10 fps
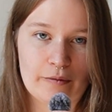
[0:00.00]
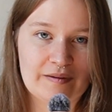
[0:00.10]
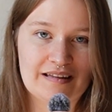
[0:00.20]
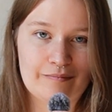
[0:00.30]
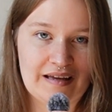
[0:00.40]
job,
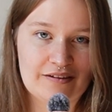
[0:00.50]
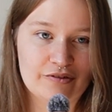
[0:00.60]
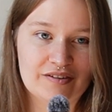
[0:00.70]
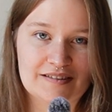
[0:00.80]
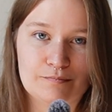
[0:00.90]
and they made
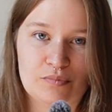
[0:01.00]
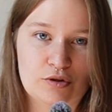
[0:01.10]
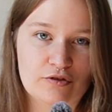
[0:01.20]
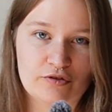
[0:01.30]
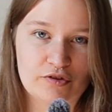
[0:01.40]
all these
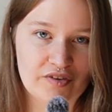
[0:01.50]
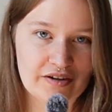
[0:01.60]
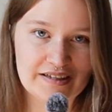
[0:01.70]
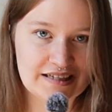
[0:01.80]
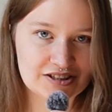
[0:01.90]
beautiful
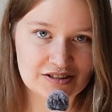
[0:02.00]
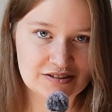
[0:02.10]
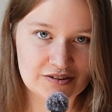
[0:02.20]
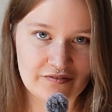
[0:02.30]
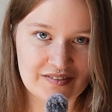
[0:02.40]

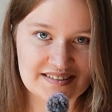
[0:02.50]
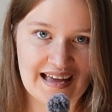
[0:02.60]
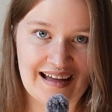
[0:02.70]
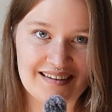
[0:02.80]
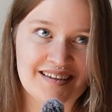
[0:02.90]
variations of this
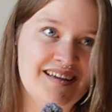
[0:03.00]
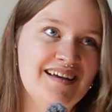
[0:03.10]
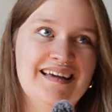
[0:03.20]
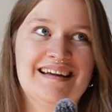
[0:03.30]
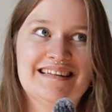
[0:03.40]
hat.
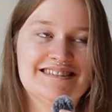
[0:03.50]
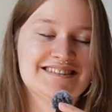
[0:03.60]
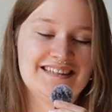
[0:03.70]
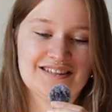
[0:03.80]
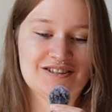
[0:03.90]
And I
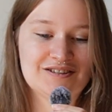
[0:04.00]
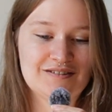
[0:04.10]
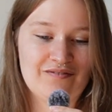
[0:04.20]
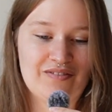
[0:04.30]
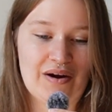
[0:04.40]
just think
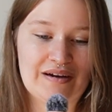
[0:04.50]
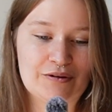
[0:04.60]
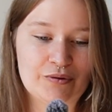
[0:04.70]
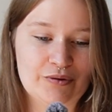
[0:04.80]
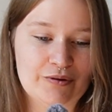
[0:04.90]
it's very
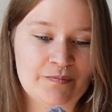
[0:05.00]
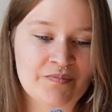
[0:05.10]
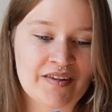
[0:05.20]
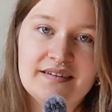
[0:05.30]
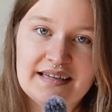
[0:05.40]
cool.
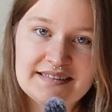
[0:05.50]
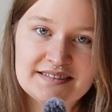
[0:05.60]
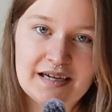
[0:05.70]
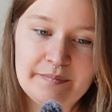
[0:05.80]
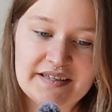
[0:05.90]

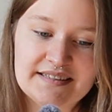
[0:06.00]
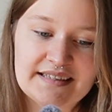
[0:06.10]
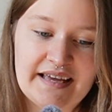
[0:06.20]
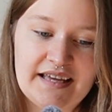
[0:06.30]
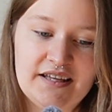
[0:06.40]
Next up
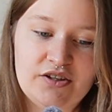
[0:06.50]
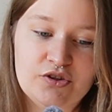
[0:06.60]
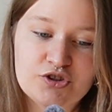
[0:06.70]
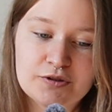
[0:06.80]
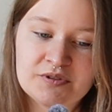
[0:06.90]
is a
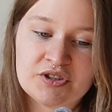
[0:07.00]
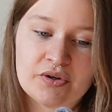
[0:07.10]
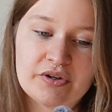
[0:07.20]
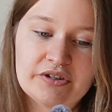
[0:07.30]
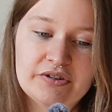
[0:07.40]
YouTube
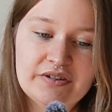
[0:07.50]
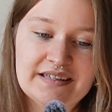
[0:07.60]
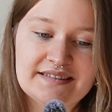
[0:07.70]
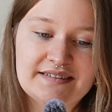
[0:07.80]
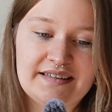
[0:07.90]
tutorial.
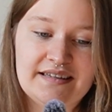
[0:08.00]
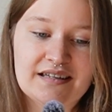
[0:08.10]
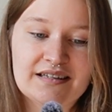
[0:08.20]
It's the